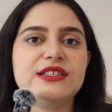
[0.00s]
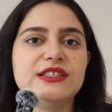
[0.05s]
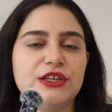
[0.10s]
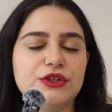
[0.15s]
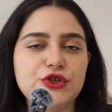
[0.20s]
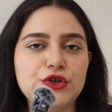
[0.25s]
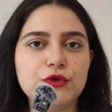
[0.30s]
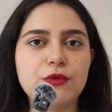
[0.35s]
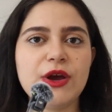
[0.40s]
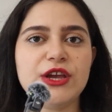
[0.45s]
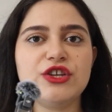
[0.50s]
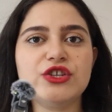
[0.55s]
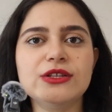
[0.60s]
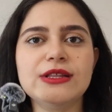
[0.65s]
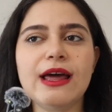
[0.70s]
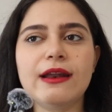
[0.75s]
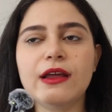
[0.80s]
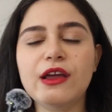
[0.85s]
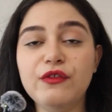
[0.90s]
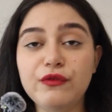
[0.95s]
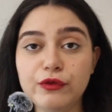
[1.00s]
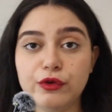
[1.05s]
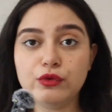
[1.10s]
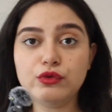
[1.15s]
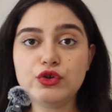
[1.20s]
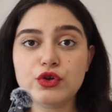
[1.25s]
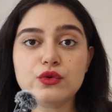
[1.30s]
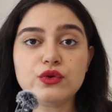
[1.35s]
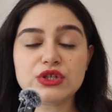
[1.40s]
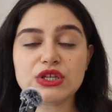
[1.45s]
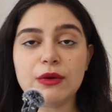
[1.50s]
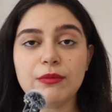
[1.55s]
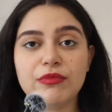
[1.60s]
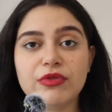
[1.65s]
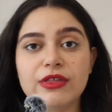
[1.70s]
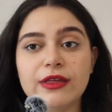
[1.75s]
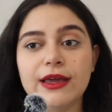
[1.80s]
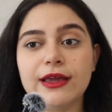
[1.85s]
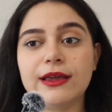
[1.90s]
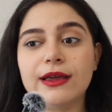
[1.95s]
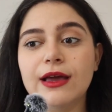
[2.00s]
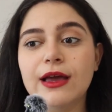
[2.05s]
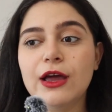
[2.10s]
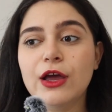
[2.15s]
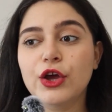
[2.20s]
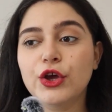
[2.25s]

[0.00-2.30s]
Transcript: situation that if you do something,